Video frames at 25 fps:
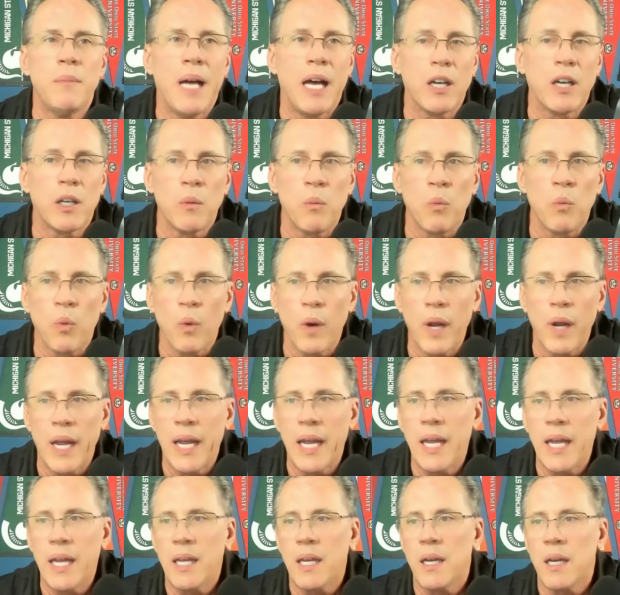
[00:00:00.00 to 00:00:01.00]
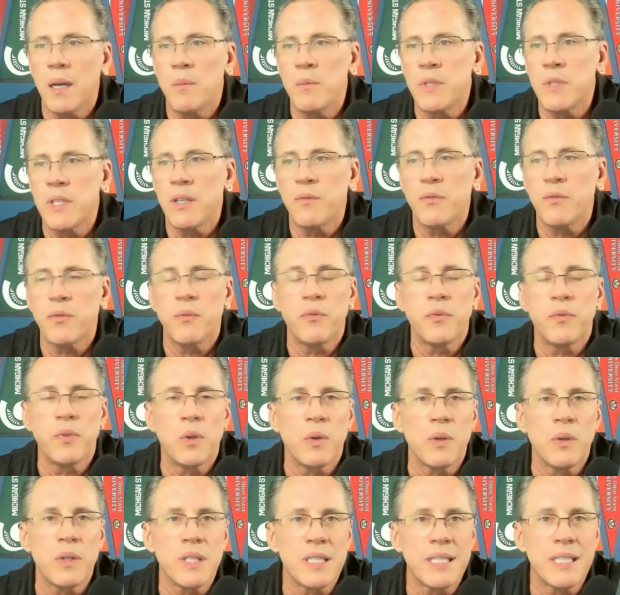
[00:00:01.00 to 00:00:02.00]
Malcolm Ray comes in from
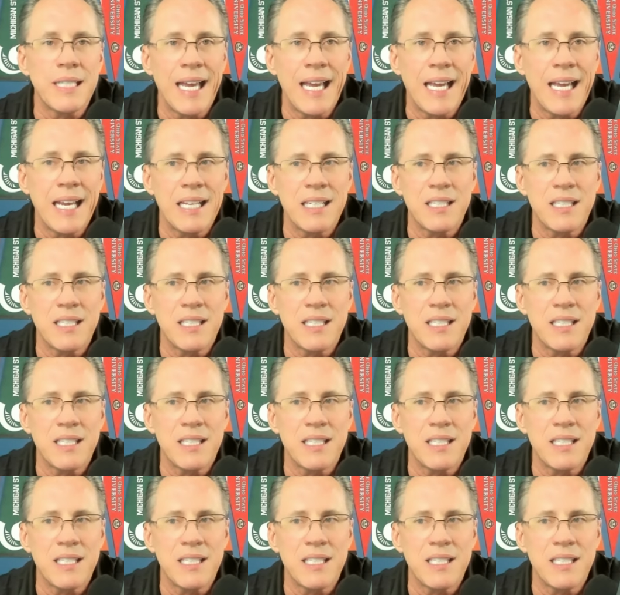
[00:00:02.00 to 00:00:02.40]
Florida State